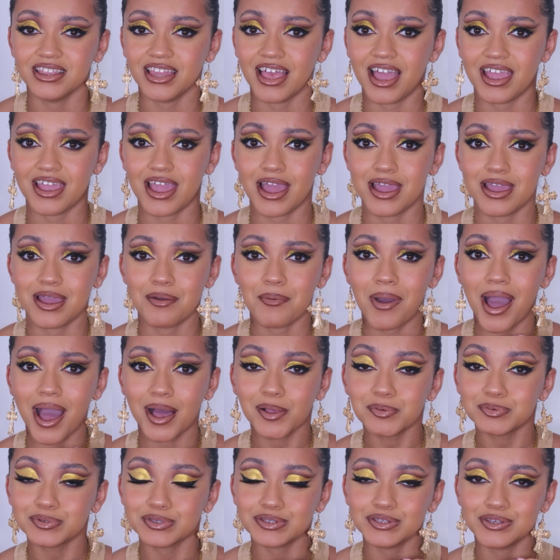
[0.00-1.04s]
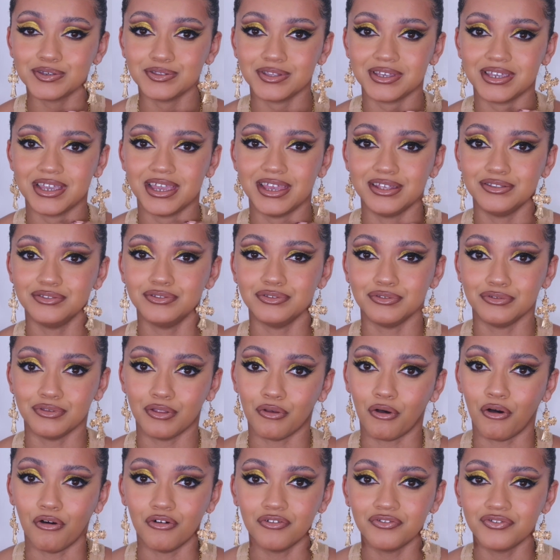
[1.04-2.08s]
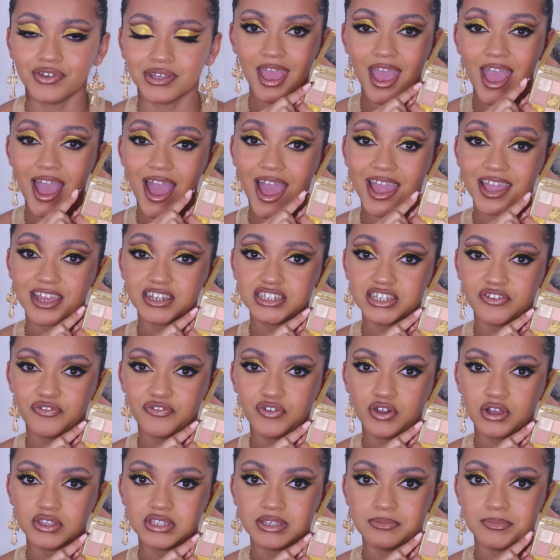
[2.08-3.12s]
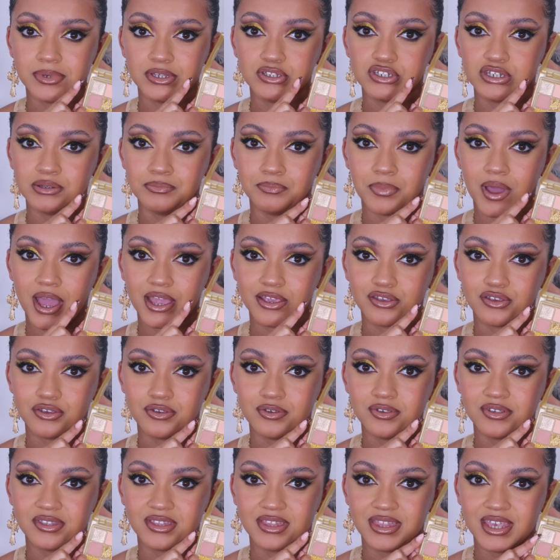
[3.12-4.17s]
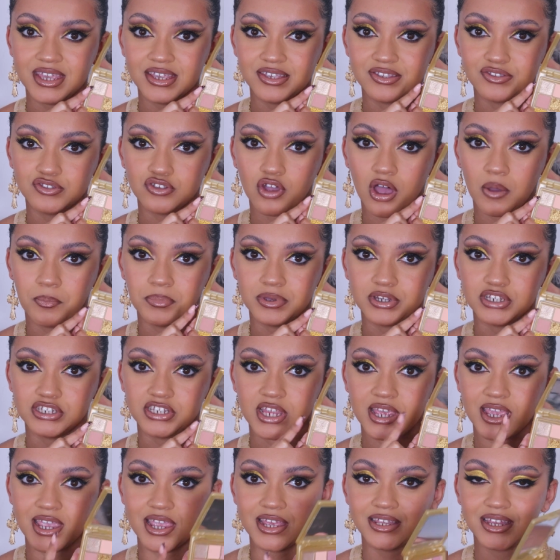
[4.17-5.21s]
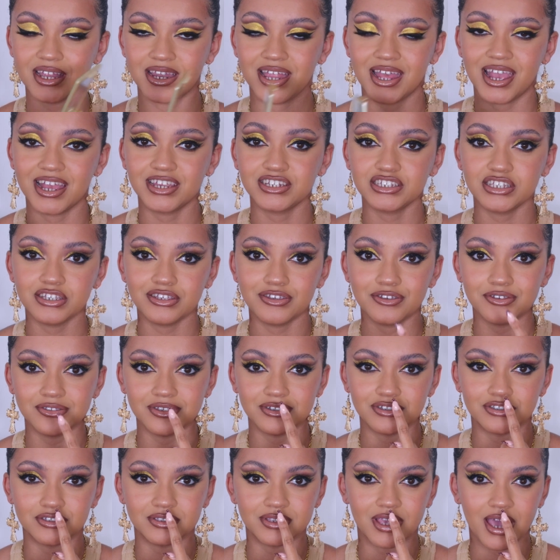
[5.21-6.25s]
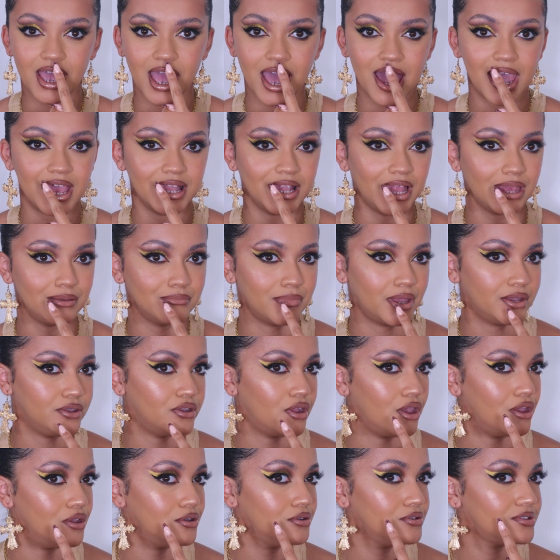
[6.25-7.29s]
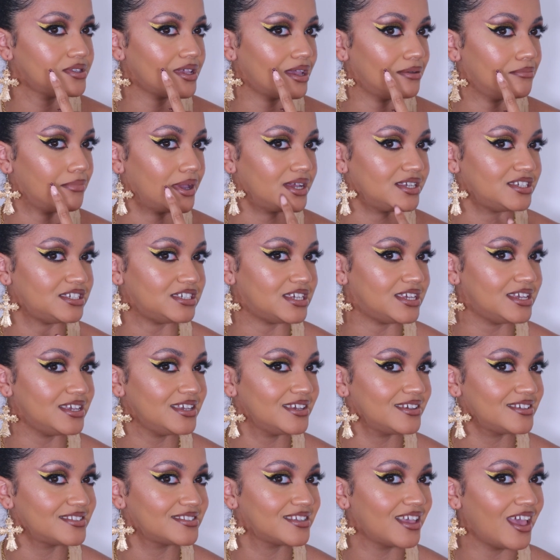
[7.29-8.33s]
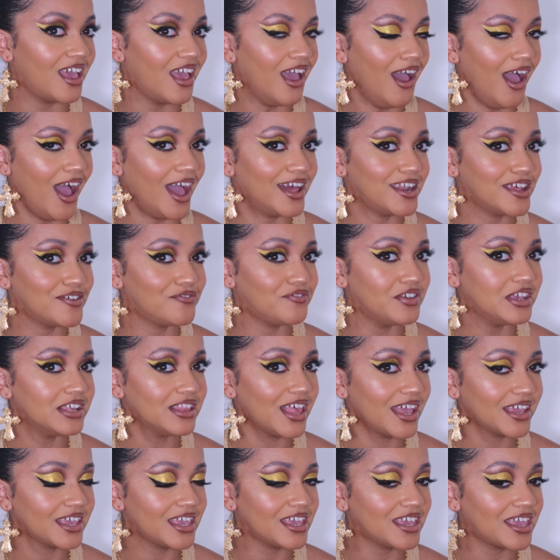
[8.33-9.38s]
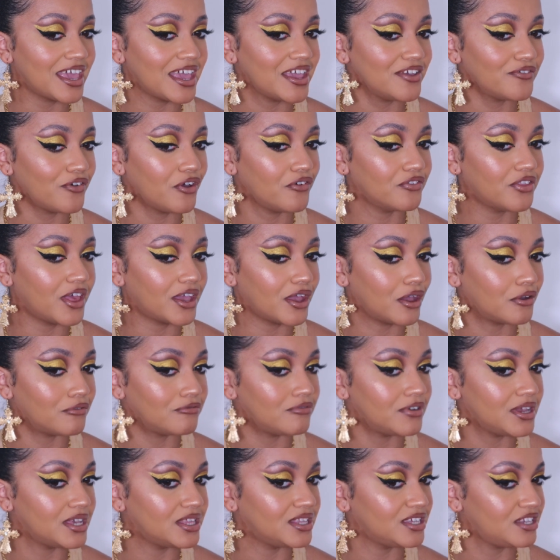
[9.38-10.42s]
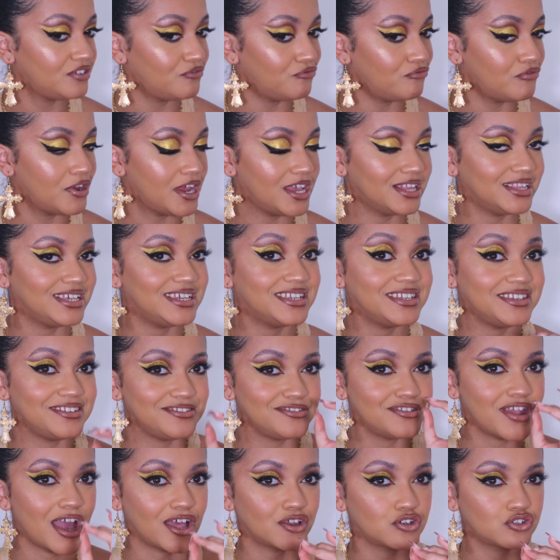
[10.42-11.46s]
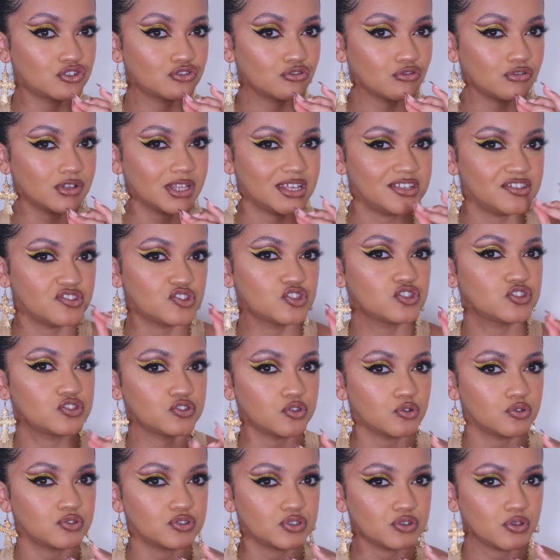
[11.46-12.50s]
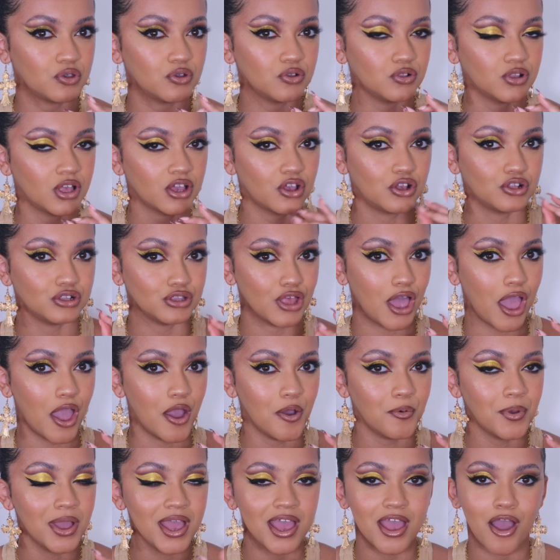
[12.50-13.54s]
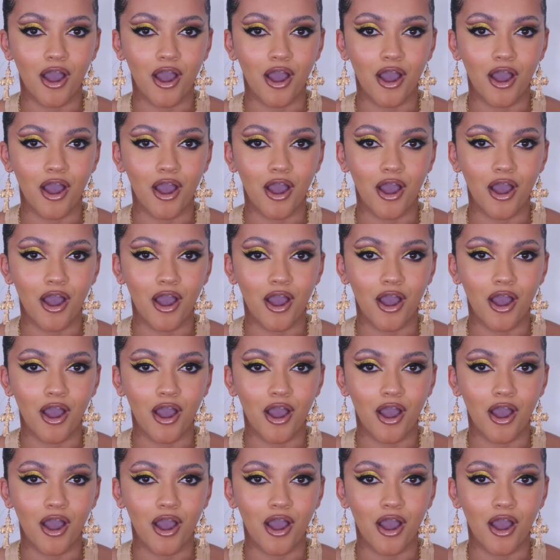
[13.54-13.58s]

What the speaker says: Like, I am absolutely in love. I actually forgot to mention, but I used this topper shade and I actually use it just to like highlight my nose and my cheeks, and I feel like it gave off like a really natural and subtle glow.